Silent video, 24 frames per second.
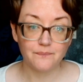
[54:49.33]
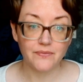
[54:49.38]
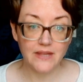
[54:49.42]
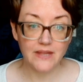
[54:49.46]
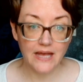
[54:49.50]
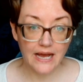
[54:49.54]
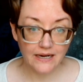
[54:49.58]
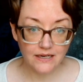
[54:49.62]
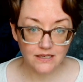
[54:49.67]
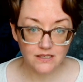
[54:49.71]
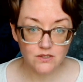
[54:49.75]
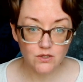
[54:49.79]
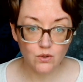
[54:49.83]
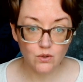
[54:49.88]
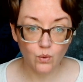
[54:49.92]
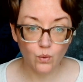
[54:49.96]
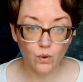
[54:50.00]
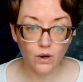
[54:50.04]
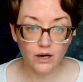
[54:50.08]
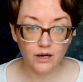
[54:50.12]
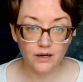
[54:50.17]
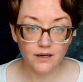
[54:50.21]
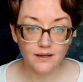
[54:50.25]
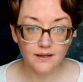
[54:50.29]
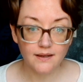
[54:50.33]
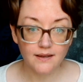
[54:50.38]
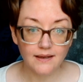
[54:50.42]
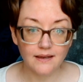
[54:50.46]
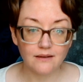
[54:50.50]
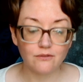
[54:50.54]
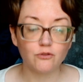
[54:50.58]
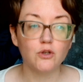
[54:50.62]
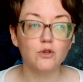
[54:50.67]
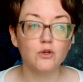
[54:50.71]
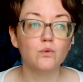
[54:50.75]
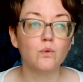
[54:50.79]
That is the work.
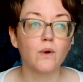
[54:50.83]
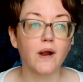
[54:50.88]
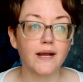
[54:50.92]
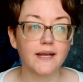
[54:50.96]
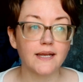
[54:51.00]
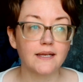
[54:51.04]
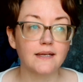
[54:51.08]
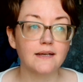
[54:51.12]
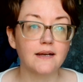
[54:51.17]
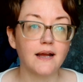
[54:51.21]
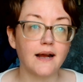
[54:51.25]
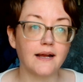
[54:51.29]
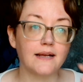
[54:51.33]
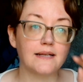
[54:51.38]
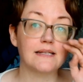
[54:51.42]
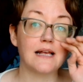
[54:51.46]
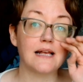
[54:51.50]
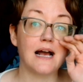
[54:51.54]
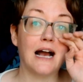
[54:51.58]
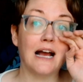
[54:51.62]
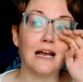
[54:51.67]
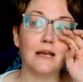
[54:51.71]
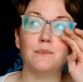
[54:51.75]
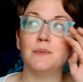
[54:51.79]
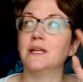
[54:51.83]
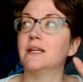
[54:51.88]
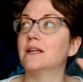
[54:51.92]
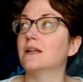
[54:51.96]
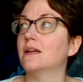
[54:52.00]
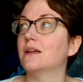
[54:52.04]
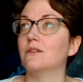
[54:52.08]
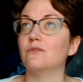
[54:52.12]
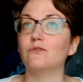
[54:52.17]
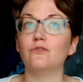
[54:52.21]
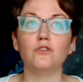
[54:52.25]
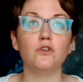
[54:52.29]
If you recognize I'm in
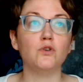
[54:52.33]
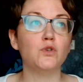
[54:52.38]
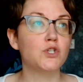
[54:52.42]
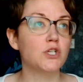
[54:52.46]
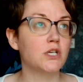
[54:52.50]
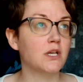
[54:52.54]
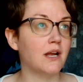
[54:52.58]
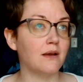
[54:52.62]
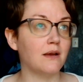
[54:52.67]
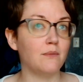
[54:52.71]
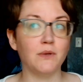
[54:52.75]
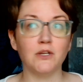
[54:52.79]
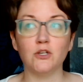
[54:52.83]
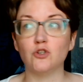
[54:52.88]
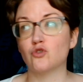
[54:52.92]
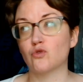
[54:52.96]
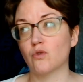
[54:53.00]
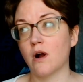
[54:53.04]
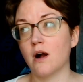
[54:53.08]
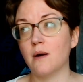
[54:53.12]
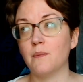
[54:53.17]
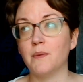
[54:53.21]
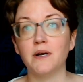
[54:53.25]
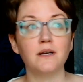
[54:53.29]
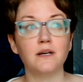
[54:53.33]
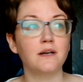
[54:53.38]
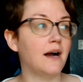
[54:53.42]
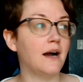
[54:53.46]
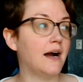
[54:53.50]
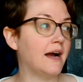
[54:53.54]
confusion, I'm in drama,